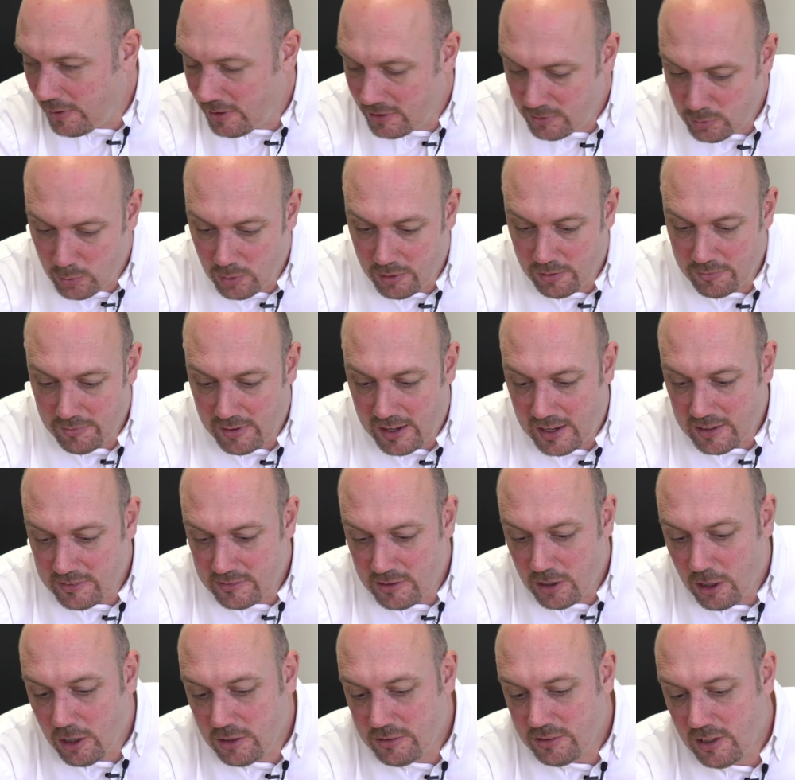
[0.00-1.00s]
is one of the
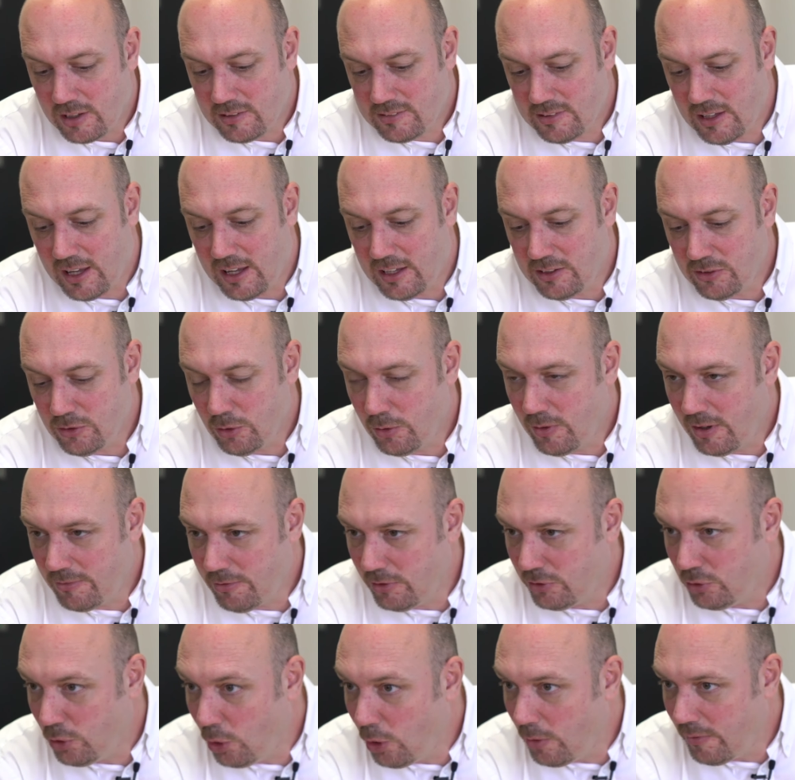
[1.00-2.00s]
anti-hijack settings, or if a
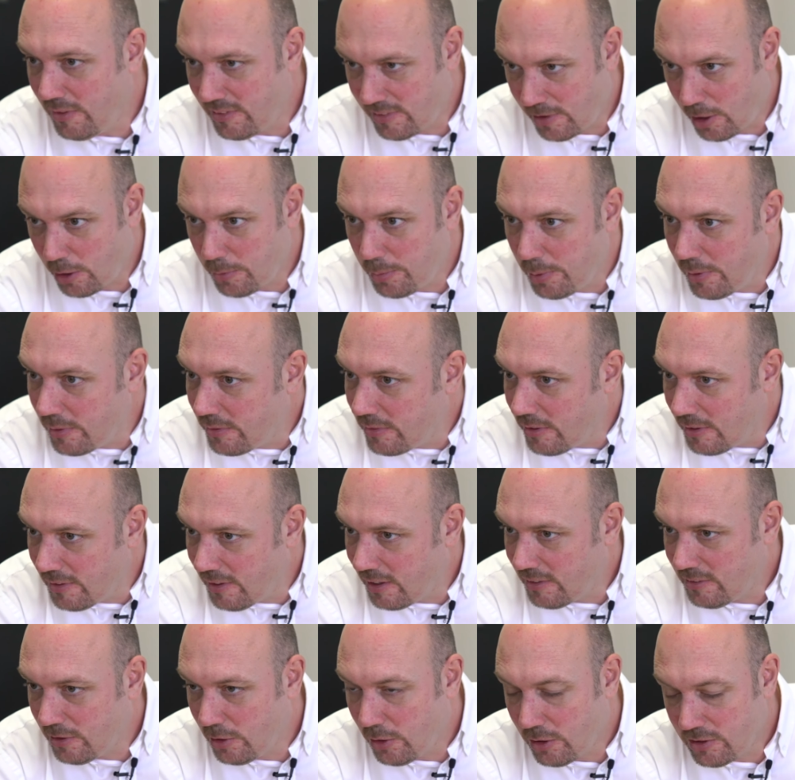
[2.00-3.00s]
door is opened and
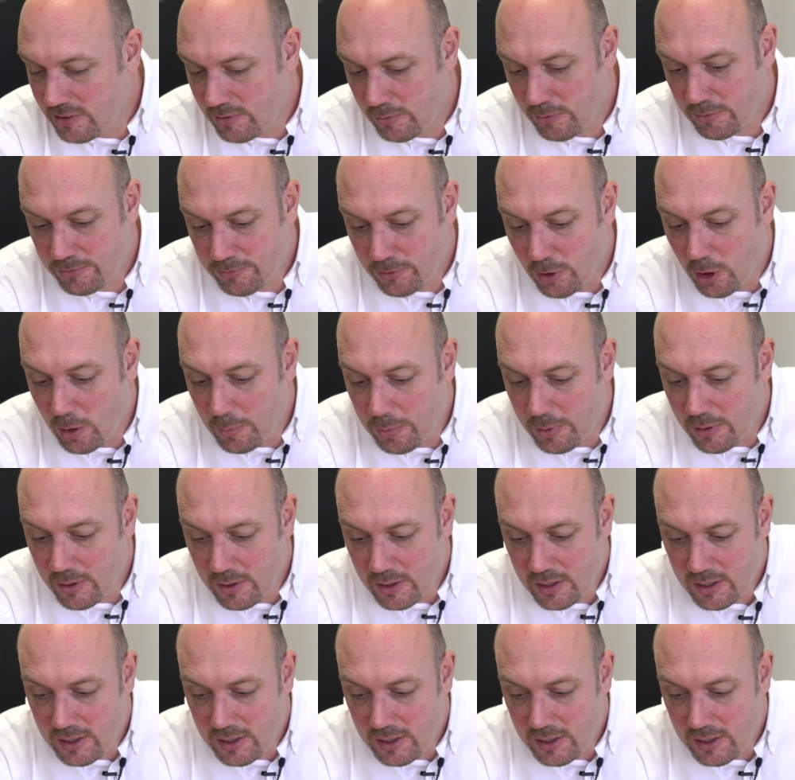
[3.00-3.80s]
there's a loss of a fob,